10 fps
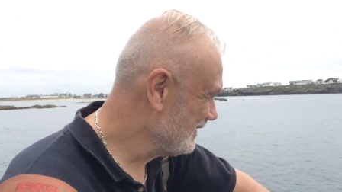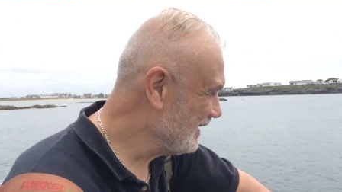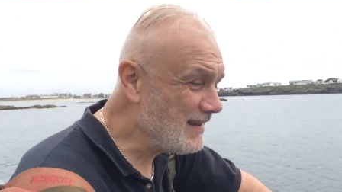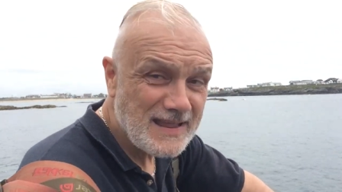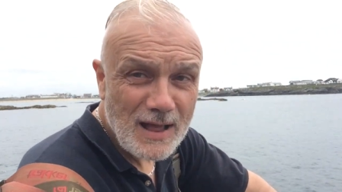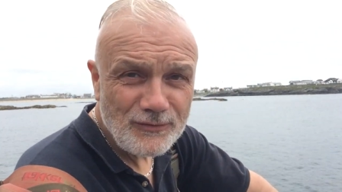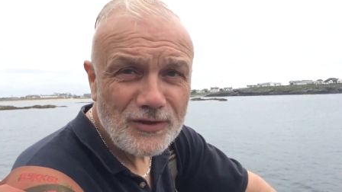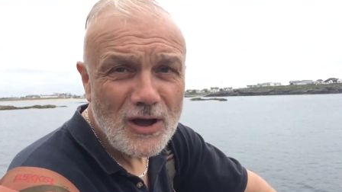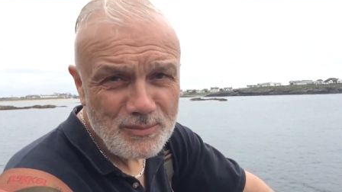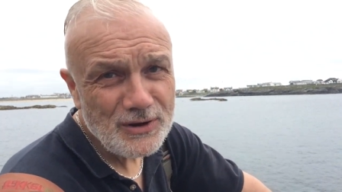It counts
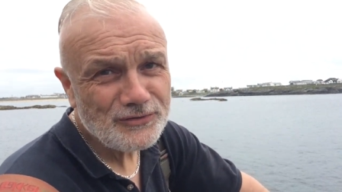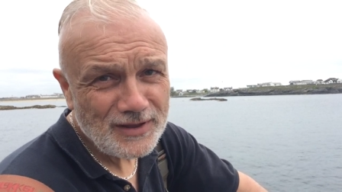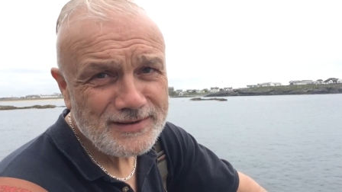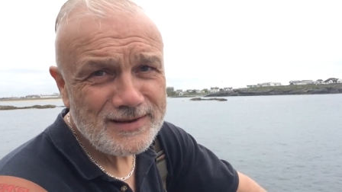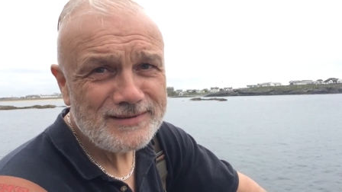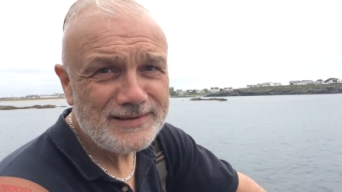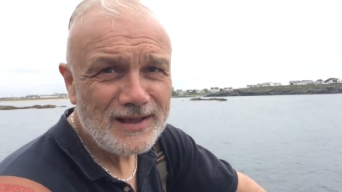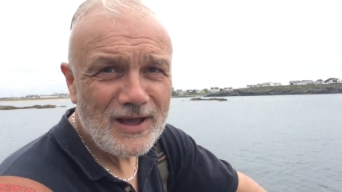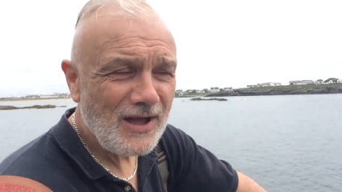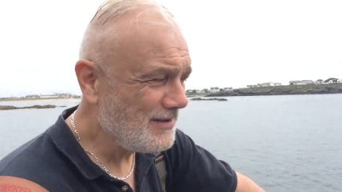though because I did
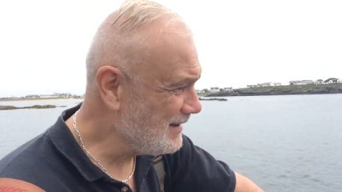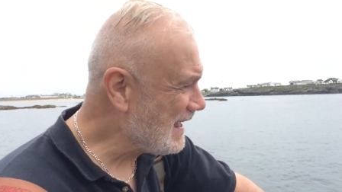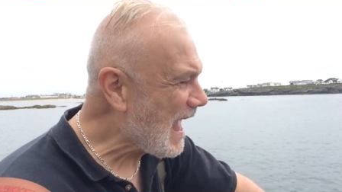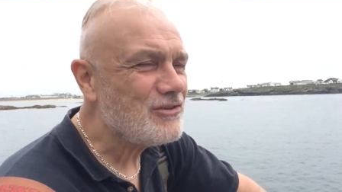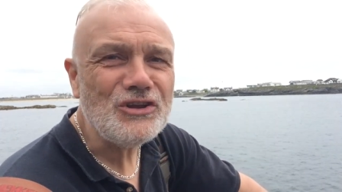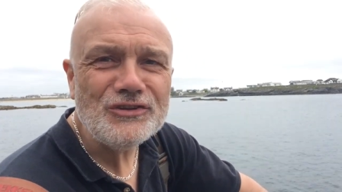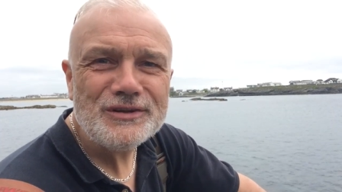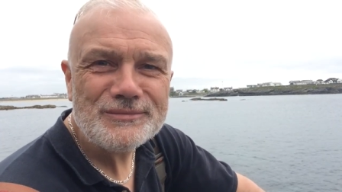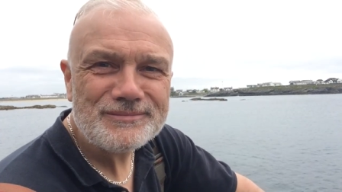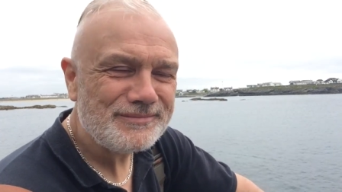I did catch it
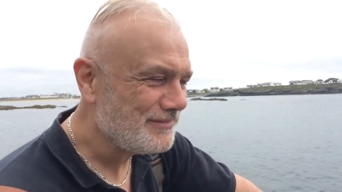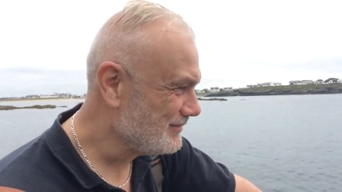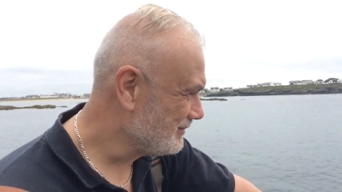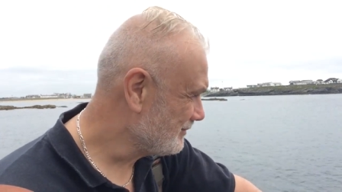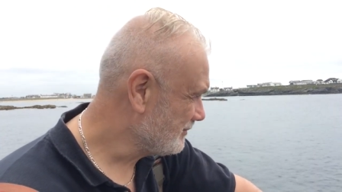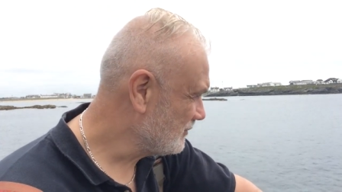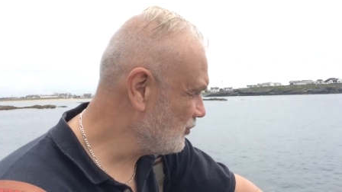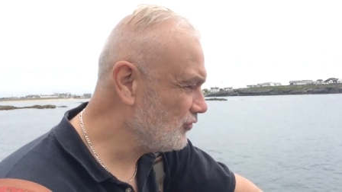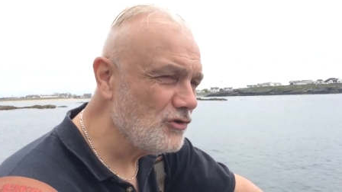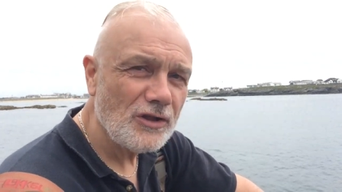
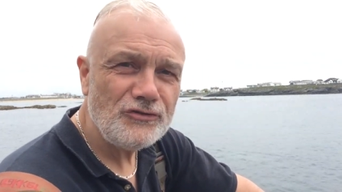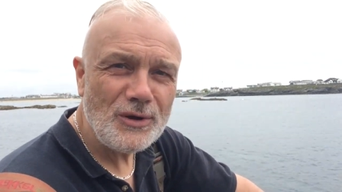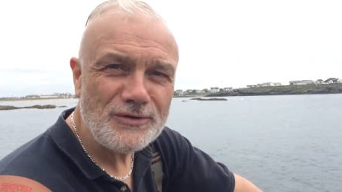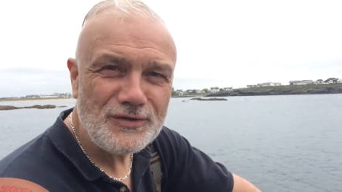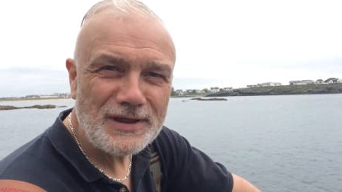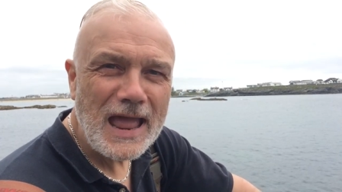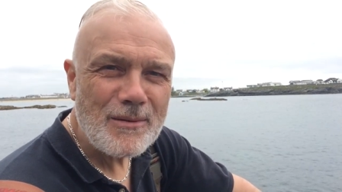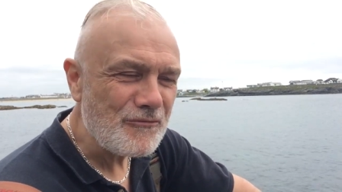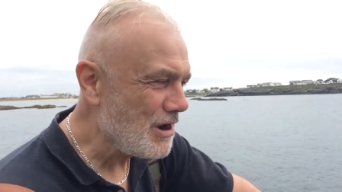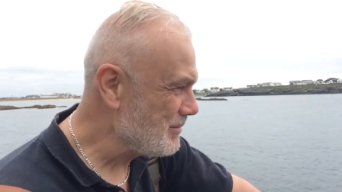just not show to the
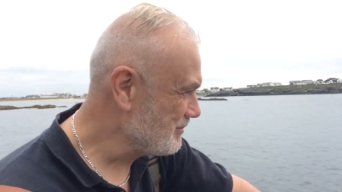camera.